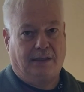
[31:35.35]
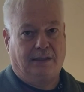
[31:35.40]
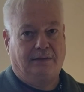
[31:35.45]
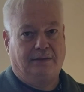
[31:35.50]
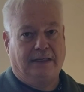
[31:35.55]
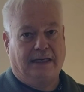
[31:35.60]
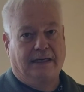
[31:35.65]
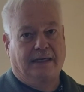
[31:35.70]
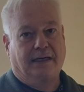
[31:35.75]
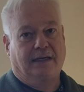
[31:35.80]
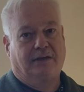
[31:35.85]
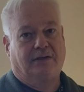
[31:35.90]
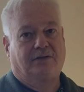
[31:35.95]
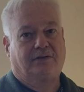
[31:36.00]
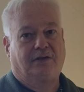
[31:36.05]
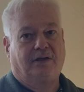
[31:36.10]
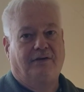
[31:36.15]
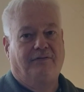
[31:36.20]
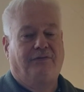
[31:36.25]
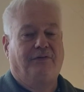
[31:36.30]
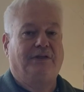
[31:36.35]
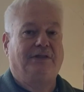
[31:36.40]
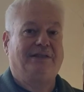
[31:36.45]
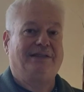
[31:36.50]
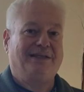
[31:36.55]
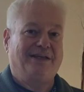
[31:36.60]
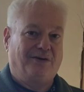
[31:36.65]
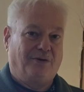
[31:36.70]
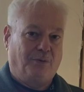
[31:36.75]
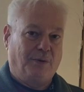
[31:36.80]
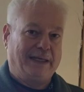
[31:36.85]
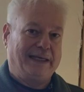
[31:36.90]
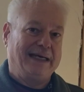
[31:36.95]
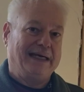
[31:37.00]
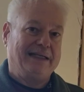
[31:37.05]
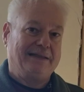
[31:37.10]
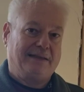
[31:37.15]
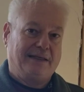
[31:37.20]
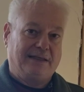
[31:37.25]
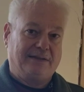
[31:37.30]
and that kind of stuff until we
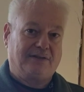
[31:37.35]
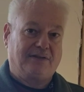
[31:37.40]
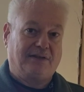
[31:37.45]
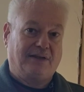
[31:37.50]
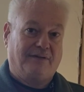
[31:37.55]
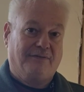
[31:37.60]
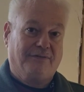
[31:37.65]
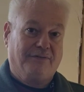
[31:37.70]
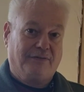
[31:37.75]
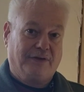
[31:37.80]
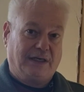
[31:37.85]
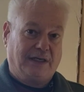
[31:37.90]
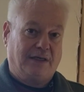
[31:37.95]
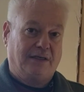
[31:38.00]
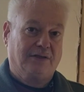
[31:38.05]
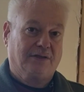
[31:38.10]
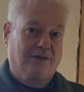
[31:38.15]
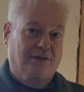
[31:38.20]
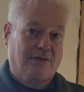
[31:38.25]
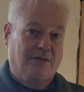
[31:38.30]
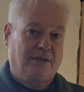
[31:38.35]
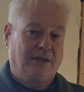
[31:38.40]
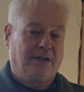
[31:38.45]
got that stuff finished.